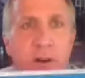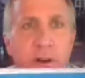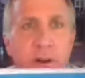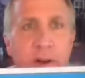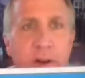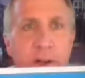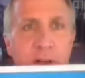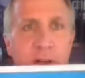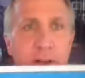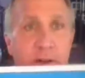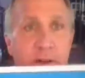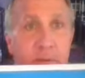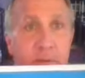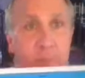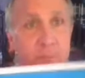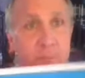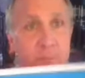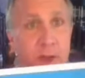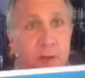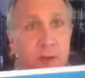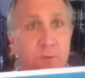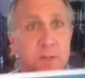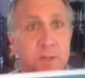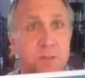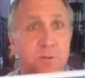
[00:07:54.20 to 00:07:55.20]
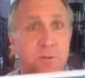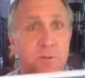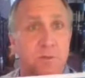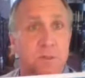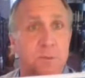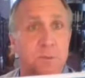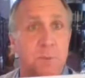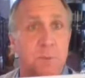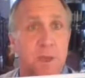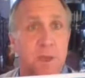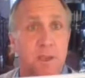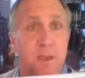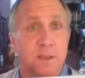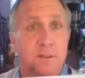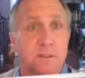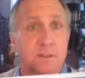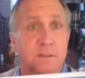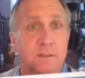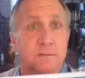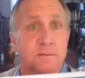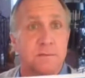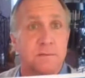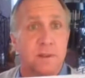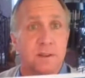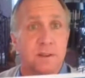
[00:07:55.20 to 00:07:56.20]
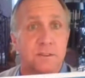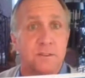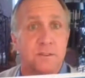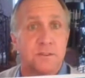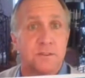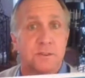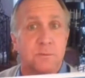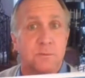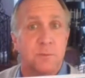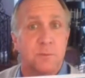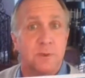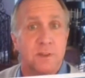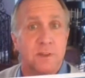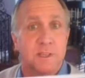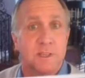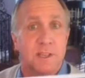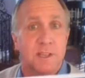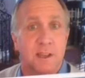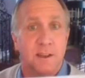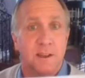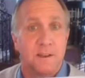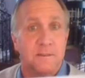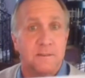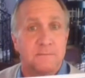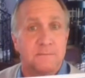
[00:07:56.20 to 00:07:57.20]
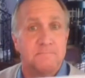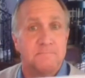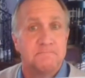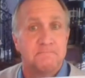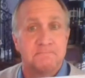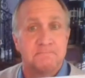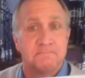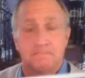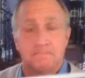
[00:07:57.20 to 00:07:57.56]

on my resource page under the superintendent.